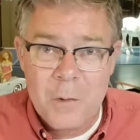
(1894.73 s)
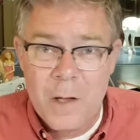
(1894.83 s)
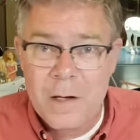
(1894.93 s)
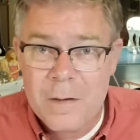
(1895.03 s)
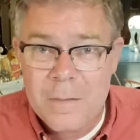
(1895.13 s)

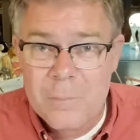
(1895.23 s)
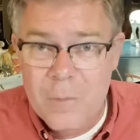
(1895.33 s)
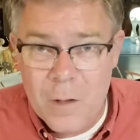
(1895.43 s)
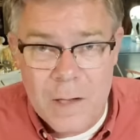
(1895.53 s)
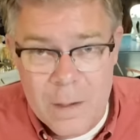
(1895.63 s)
Look,
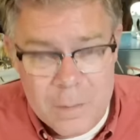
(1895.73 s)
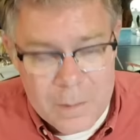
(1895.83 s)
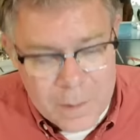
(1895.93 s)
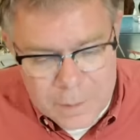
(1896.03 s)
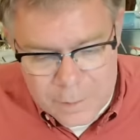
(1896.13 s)
look, I
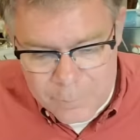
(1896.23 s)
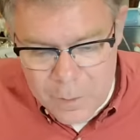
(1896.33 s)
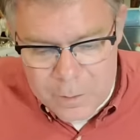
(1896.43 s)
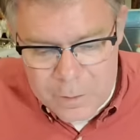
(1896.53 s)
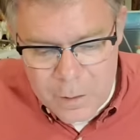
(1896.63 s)

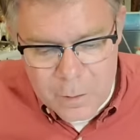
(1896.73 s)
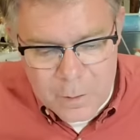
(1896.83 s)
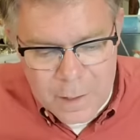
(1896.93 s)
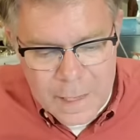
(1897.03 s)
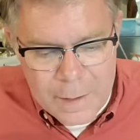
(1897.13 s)
don't, you
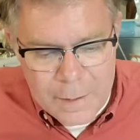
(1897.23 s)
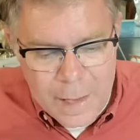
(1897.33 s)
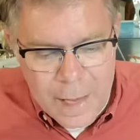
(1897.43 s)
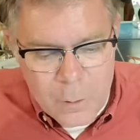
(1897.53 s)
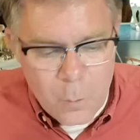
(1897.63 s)
know,
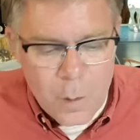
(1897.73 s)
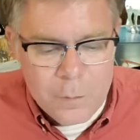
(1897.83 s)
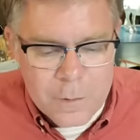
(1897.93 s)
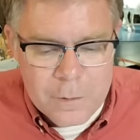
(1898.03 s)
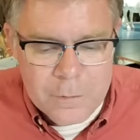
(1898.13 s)
I, I don't
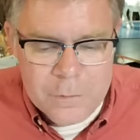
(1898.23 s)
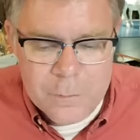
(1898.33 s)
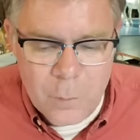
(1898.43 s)
want this.